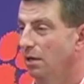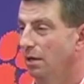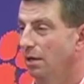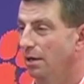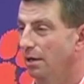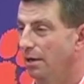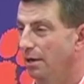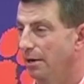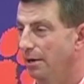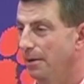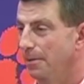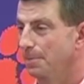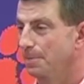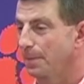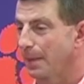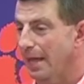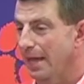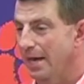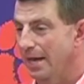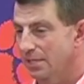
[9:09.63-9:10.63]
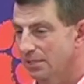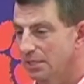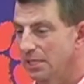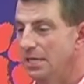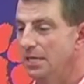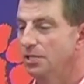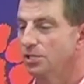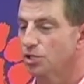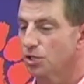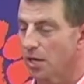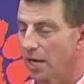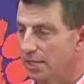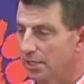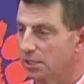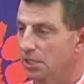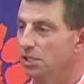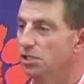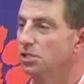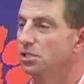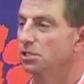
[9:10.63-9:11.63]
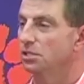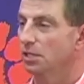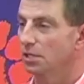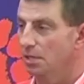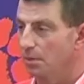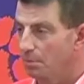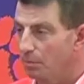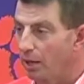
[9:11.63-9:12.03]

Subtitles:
And as he transitions into